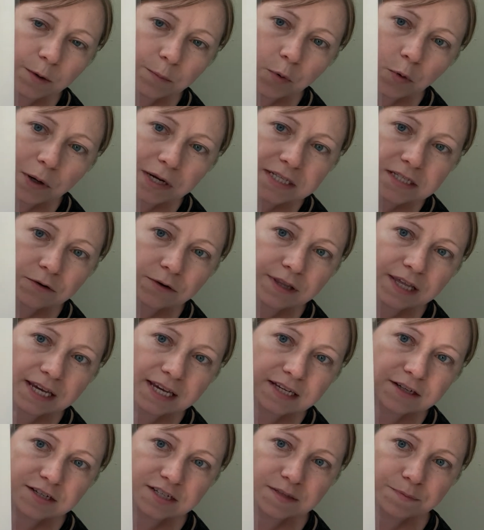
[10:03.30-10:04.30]
points, or they
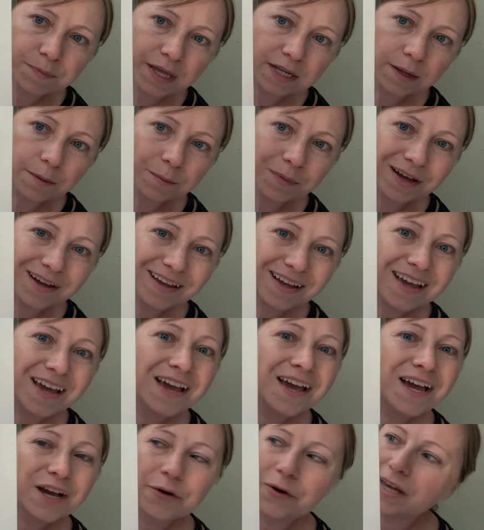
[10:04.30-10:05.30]
can just spend them
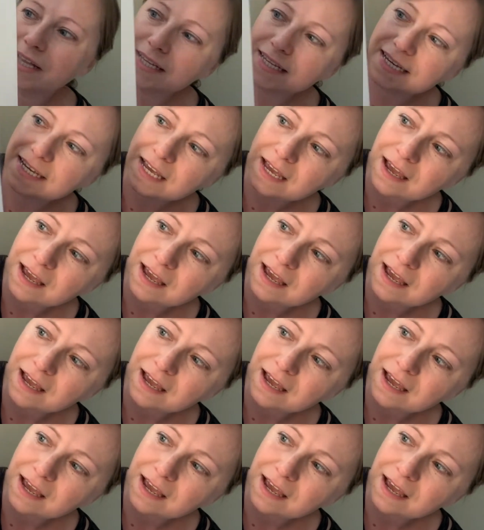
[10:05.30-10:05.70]
quickly.